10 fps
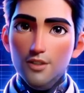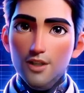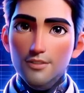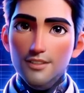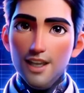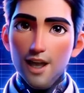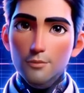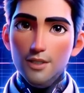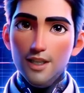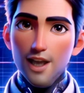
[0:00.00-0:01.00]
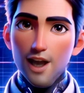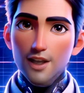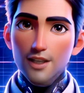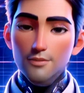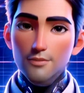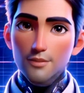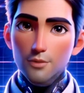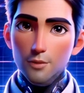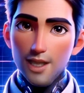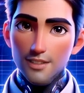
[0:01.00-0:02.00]
Use smart art graphic as a
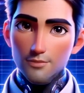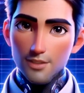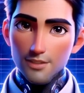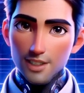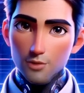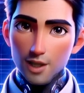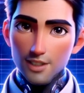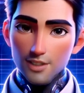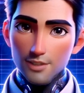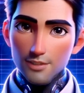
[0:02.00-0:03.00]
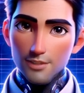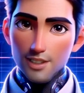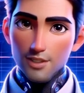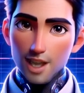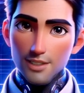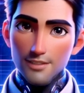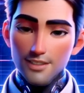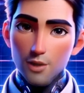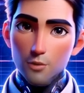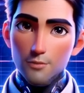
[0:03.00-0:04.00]
bullet point in PowerPoint. For all
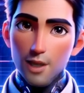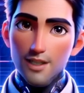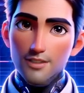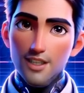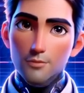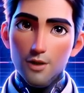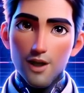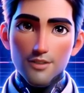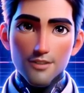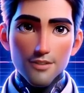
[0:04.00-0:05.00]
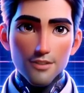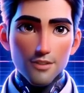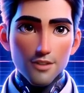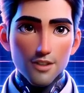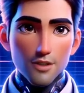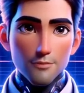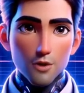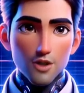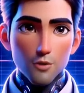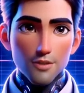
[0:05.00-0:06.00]
these steps, select the text you want to
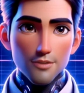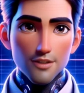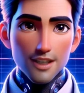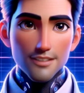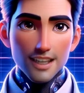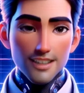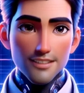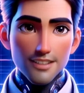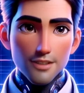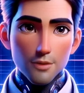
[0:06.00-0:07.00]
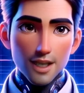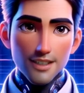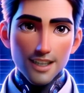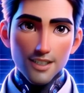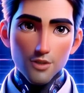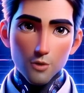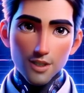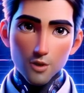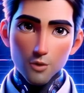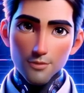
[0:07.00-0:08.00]
turn into bullet points. Go to
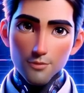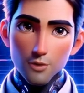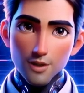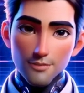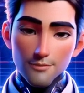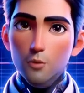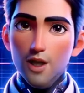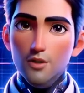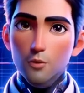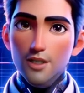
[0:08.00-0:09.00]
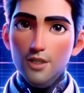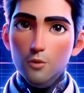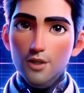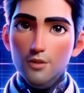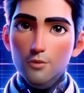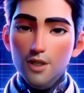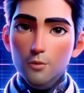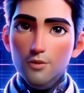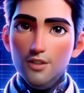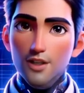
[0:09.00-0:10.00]
the Insert tab, select Smart
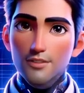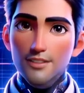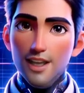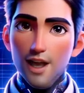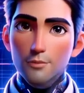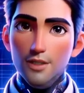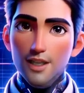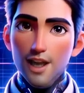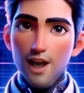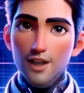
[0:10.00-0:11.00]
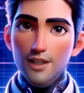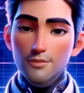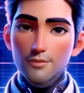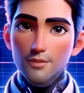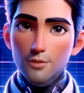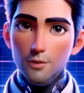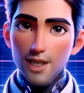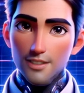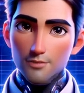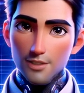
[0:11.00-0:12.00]
Art, and it'll walk me through how to turn
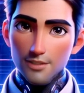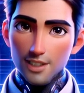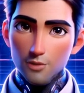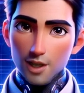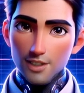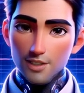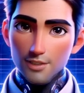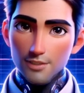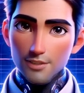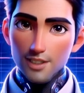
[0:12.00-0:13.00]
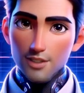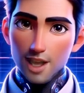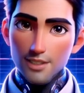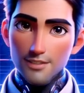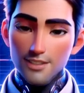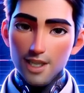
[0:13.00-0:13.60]
these into more of a graphical unit.